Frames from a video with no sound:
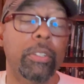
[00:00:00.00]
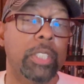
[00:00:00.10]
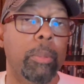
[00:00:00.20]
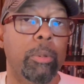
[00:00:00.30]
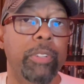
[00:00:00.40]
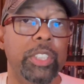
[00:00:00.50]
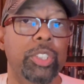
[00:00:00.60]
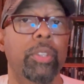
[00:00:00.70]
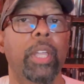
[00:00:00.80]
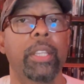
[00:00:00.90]
double
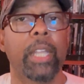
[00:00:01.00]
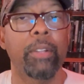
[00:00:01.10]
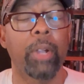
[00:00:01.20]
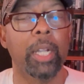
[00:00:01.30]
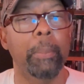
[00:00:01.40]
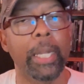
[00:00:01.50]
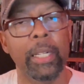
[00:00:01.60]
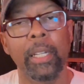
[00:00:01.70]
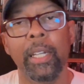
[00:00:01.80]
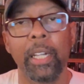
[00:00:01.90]
feature that they recommend,
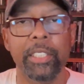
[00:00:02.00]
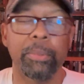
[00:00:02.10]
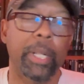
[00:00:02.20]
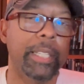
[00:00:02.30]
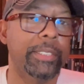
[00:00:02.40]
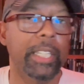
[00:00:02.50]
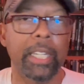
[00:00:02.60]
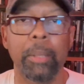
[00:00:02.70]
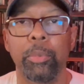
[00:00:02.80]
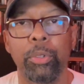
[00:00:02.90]
as well as take
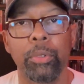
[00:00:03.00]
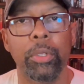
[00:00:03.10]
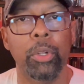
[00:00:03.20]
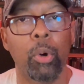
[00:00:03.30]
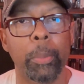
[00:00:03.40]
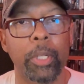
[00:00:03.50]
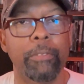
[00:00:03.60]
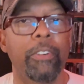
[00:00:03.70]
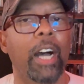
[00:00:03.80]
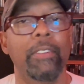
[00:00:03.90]
them through the normal
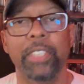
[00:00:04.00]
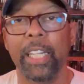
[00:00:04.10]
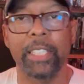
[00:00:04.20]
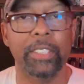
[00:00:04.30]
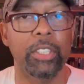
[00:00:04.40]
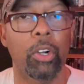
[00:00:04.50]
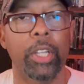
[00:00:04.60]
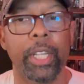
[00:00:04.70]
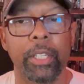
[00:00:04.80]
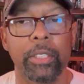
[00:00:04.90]
5 takes and all
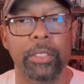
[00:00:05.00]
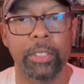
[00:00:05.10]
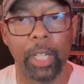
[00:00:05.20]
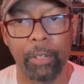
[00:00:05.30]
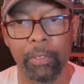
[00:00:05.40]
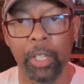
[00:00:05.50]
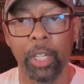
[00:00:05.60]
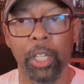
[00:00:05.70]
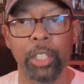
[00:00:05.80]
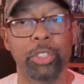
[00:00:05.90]
that good stuff.
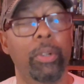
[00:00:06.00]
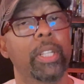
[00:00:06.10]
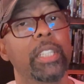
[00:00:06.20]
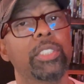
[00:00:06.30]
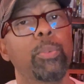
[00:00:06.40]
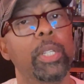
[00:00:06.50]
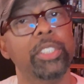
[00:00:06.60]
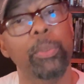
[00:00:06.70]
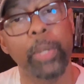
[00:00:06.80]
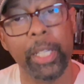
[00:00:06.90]
So at least once
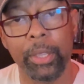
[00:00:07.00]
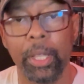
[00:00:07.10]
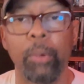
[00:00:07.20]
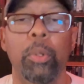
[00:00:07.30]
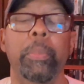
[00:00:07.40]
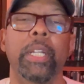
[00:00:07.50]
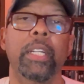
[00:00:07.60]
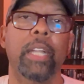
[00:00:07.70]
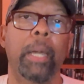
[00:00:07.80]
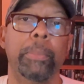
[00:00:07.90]
a week, there will be
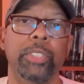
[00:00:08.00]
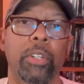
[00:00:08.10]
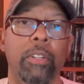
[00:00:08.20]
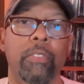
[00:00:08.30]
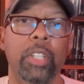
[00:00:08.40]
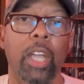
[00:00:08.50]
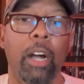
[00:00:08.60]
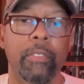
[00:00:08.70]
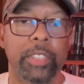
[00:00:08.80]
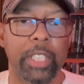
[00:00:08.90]
an episode of the
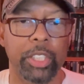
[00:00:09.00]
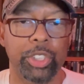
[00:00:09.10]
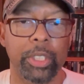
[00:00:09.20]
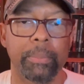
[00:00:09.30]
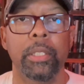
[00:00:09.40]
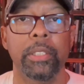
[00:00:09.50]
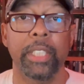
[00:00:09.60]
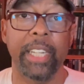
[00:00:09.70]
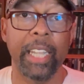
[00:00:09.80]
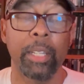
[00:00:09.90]
conversation.
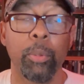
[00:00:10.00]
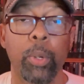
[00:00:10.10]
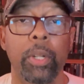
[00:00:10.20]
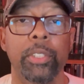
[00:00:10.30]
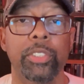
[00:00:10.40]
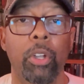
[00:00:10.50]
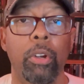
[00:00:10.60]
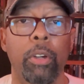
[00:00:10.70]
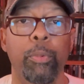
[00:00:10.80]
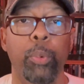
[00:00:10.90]
Today, we're going to start
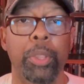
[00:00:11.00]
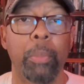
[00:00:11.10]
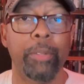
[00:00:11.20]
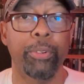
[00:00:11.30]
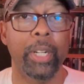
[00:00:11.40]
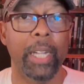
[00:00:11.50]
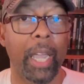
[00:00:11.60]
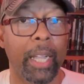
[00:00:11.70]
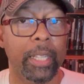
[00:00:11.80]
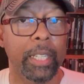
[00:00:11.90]
off with my friend
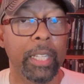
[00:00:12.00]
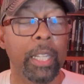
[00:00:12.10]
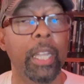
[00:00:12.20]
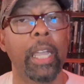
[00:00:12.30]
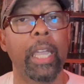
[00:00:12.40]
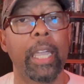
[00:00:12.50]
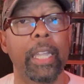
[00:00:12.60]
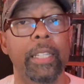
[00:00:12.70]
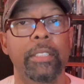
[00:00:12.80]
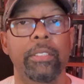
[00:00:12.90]
Allie,
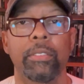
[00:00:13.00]
and